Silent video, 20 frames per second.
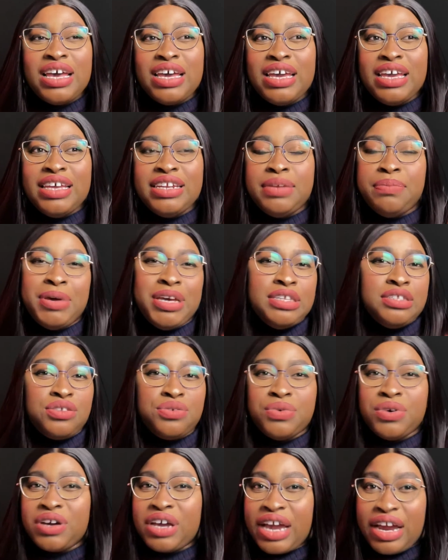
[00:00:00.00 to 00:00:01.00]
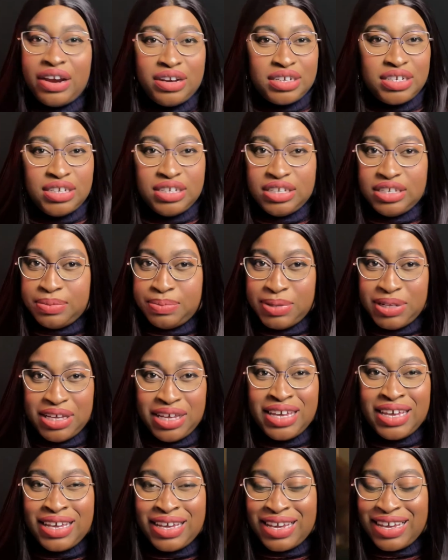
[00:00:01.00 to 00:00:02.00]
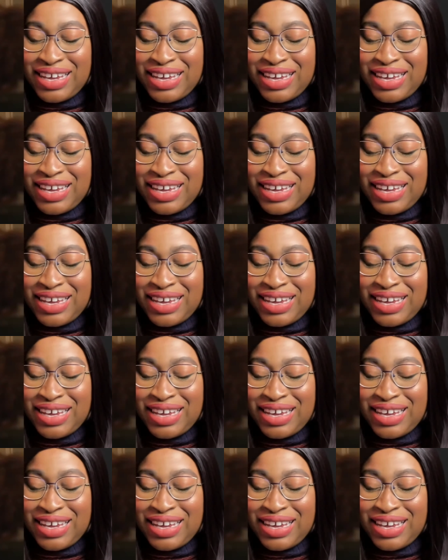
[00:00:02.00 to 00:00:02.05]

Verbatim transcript: it depends on what character he's playing.